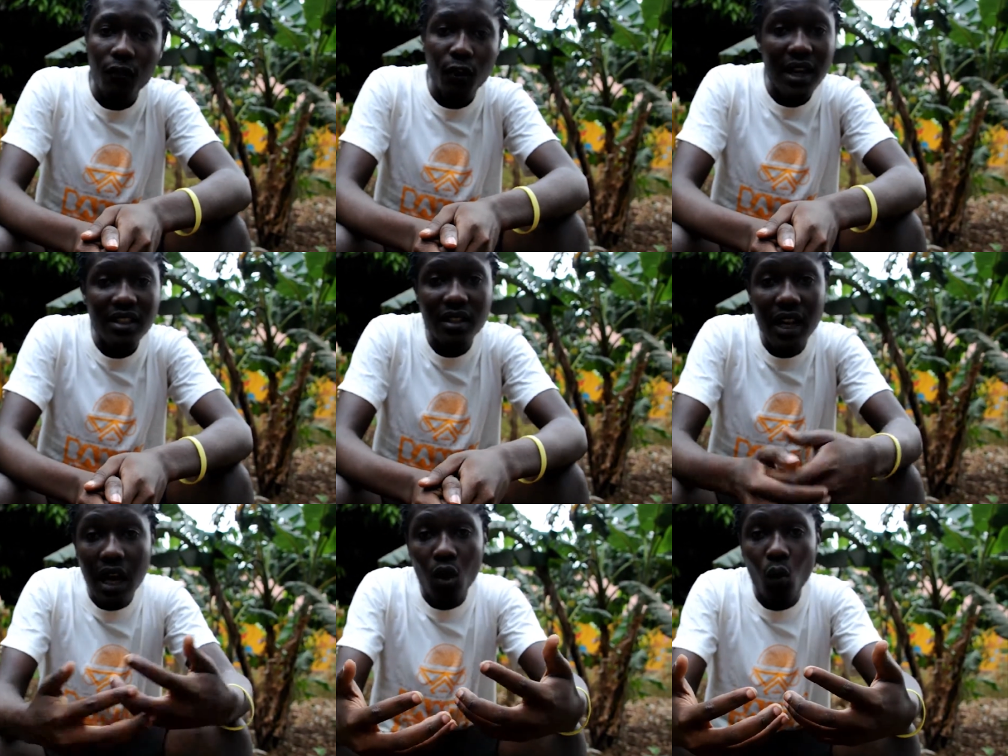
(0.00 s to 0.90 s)
for us
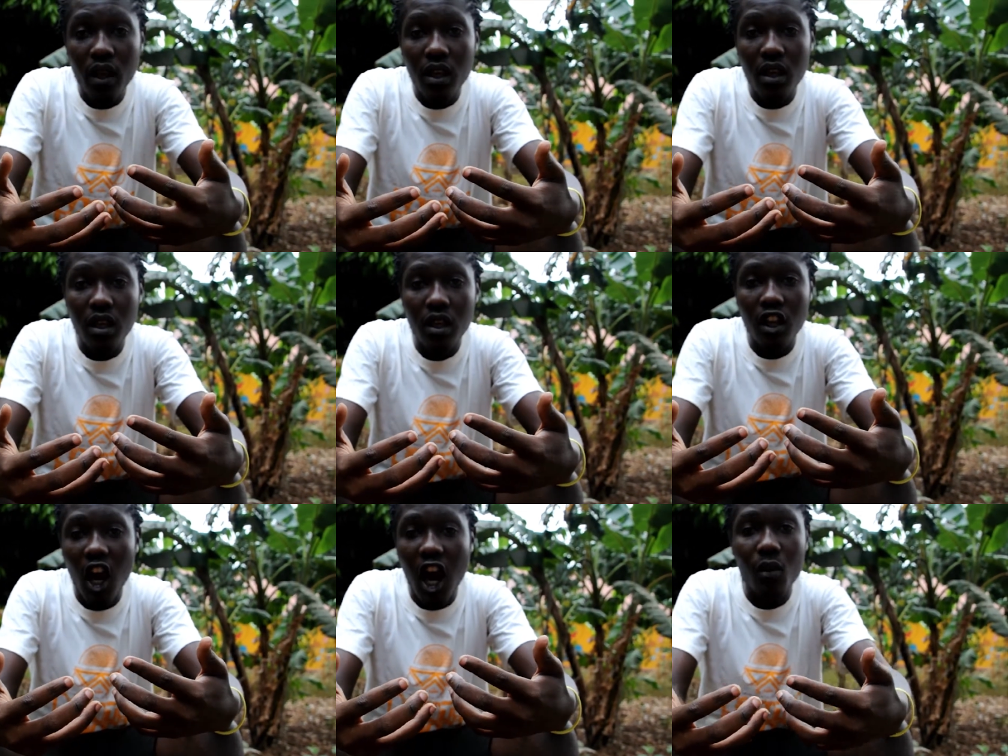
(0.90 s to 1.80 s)
now, we
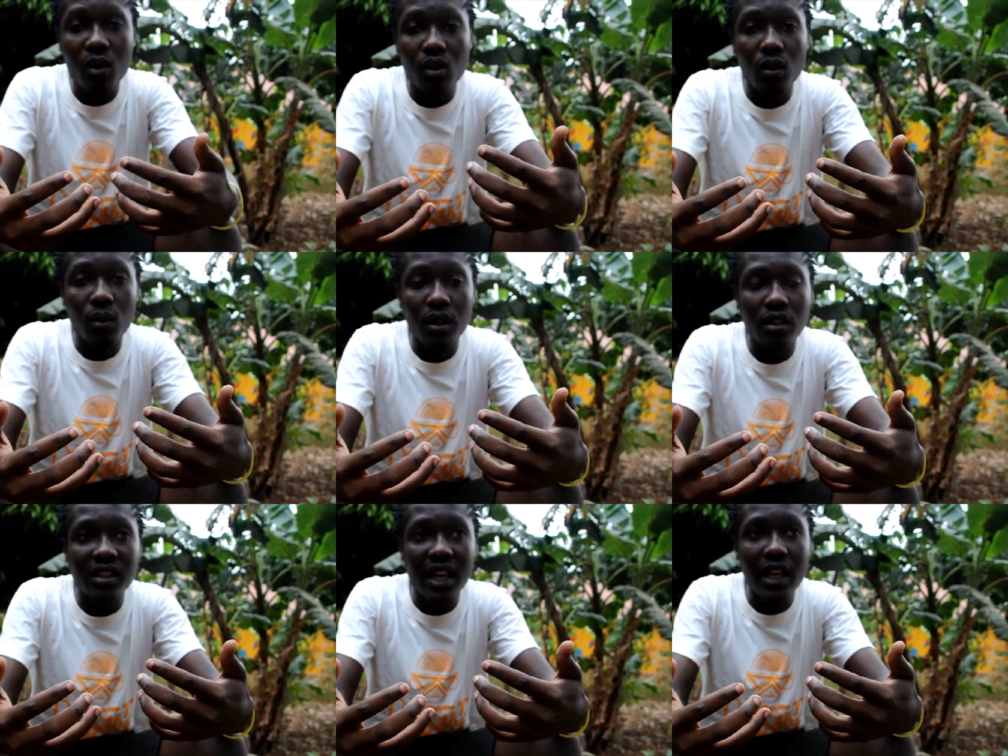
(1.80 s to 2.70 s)
are
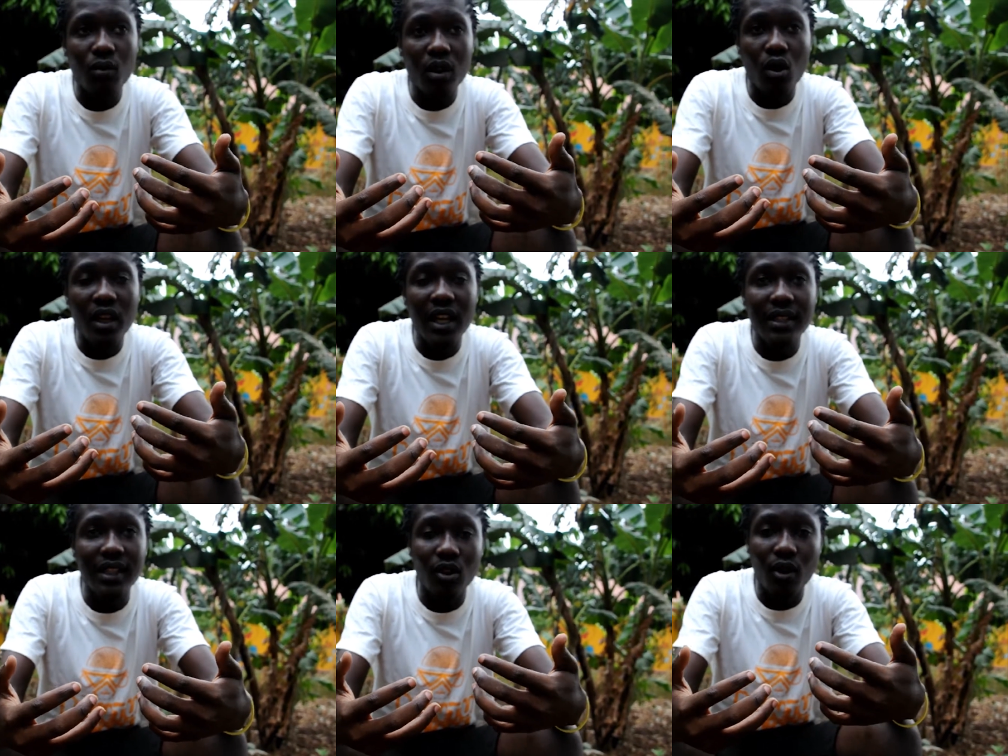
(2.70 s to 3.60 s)

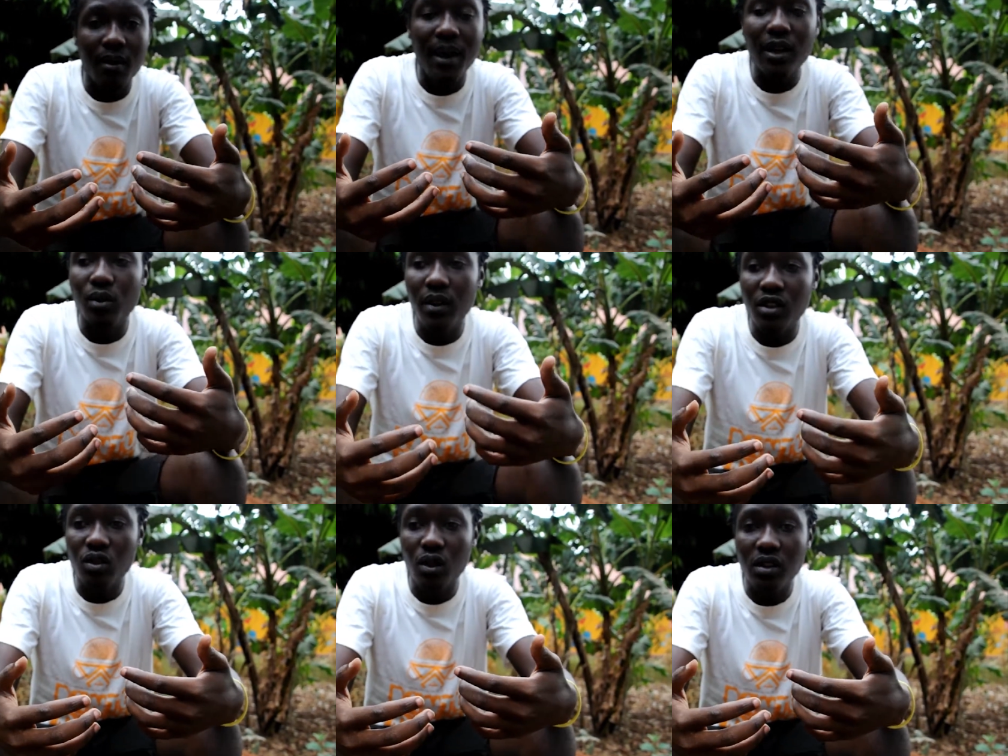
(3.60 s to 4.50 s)
reconnecting, going back to the
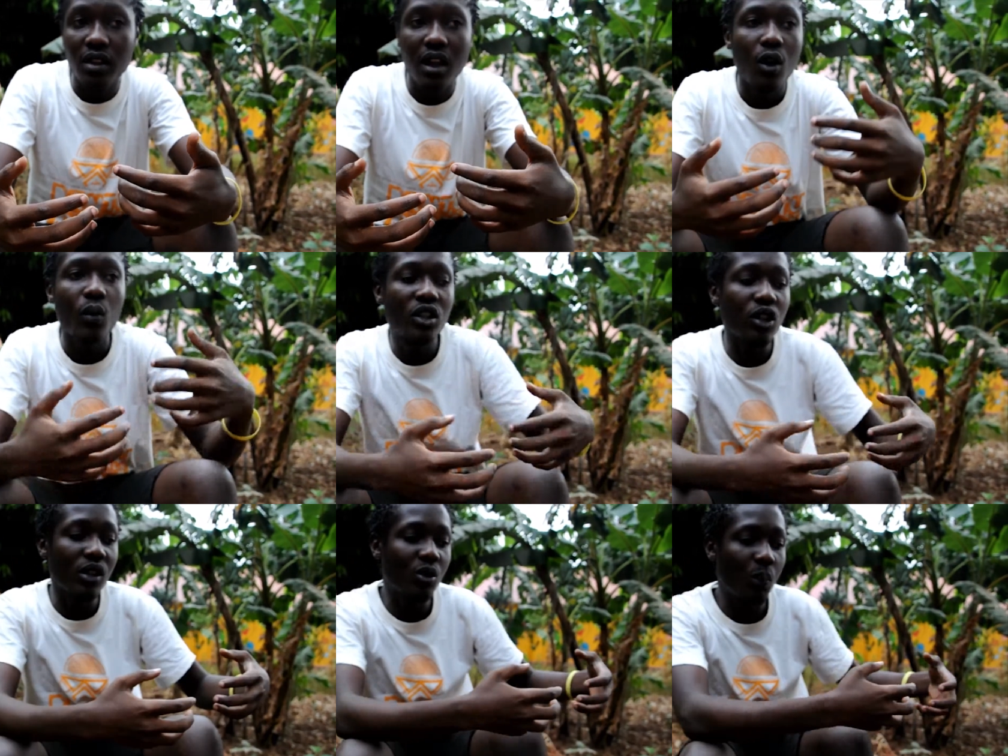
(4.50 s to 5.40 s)
source. We
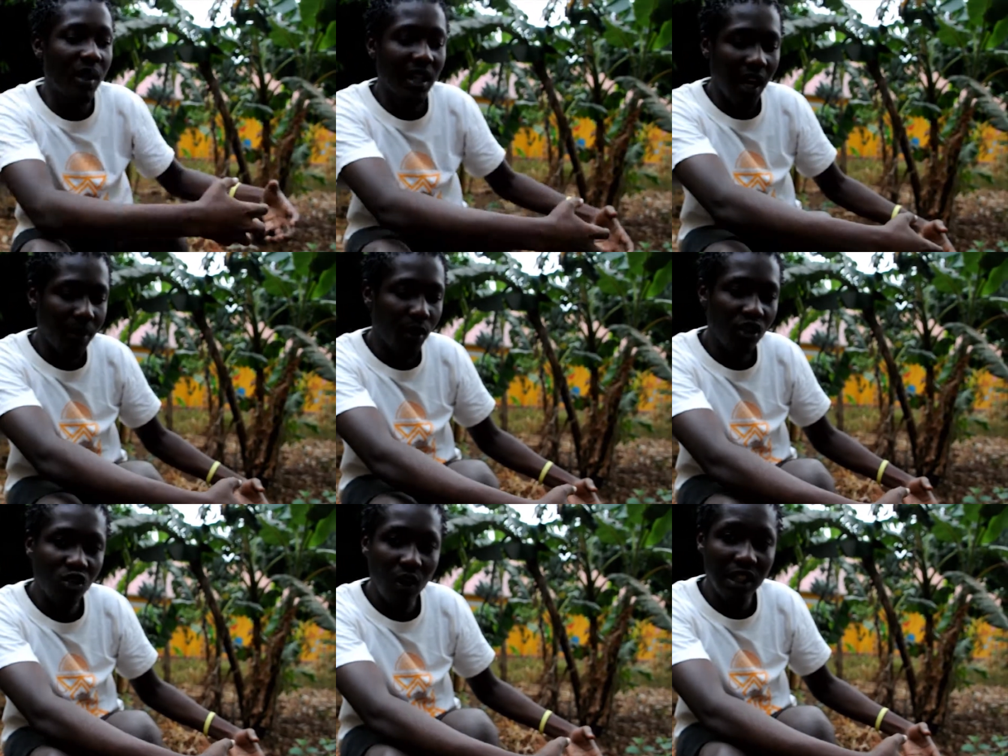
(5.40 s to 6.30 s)
chose to pick up
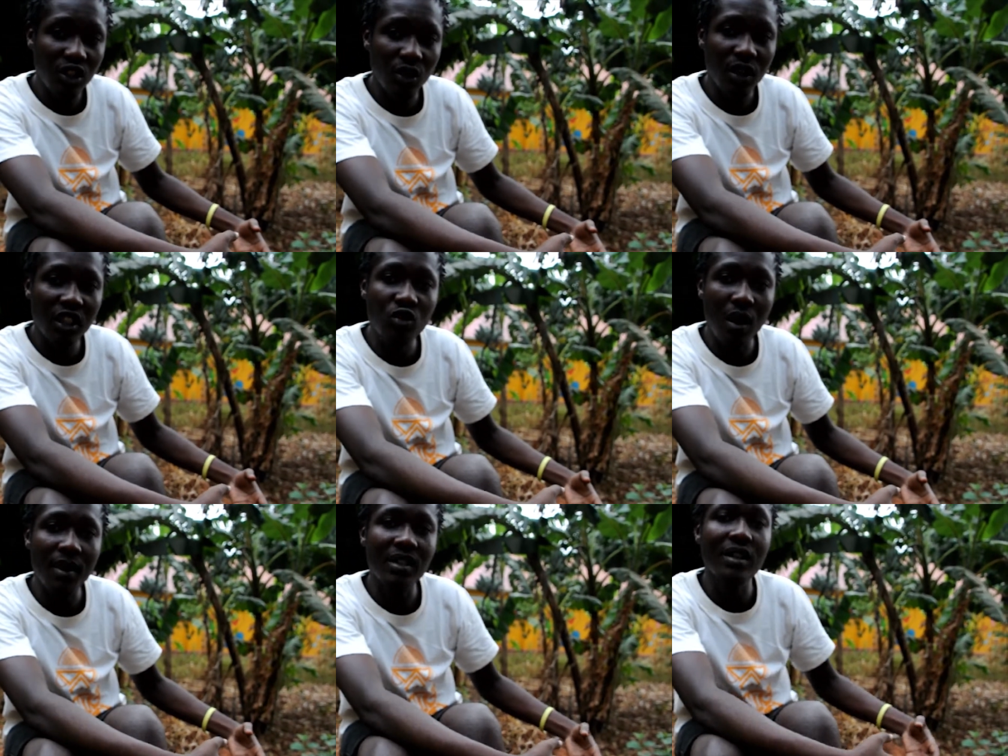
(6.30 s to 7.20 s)
those traditional
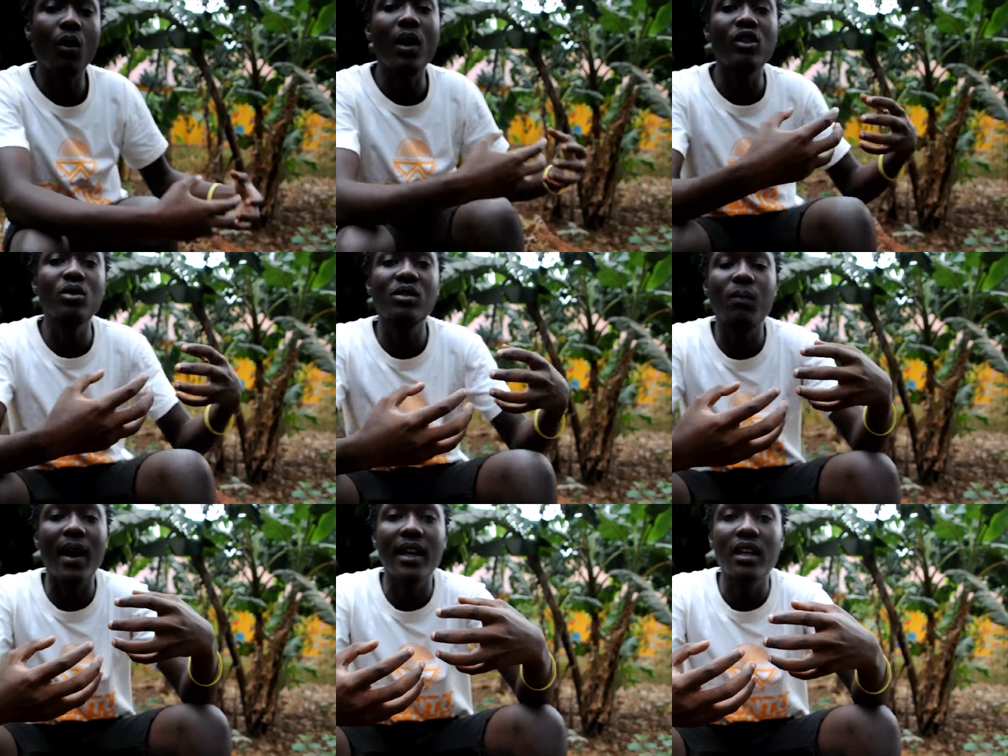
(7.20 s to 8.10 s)
instruments that were used
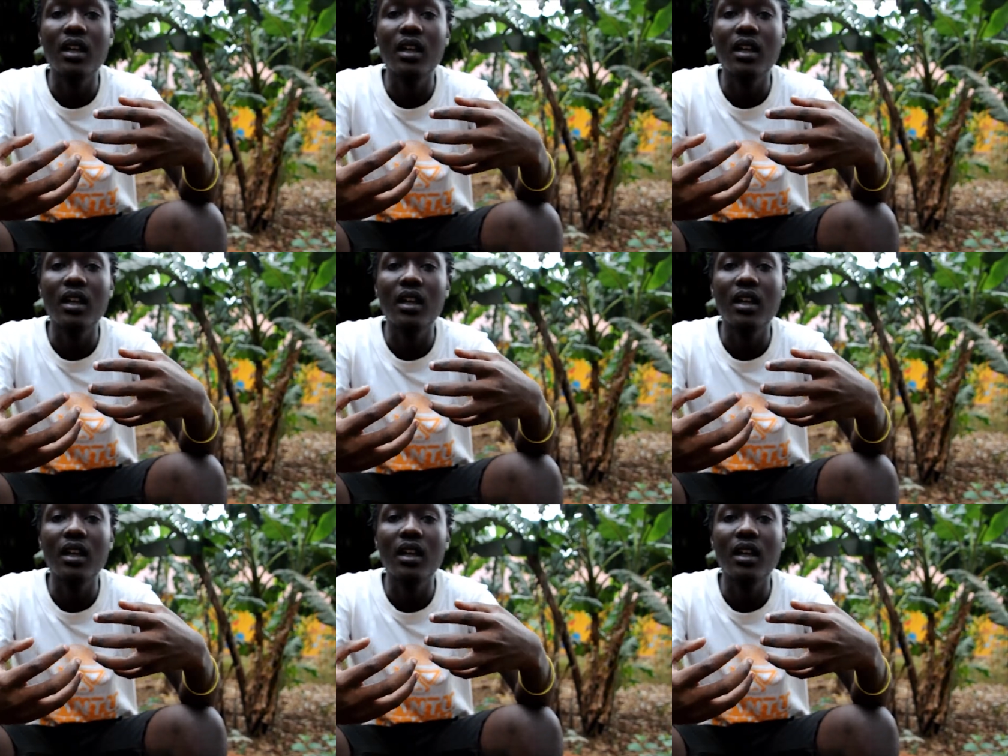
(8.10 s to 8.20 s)
by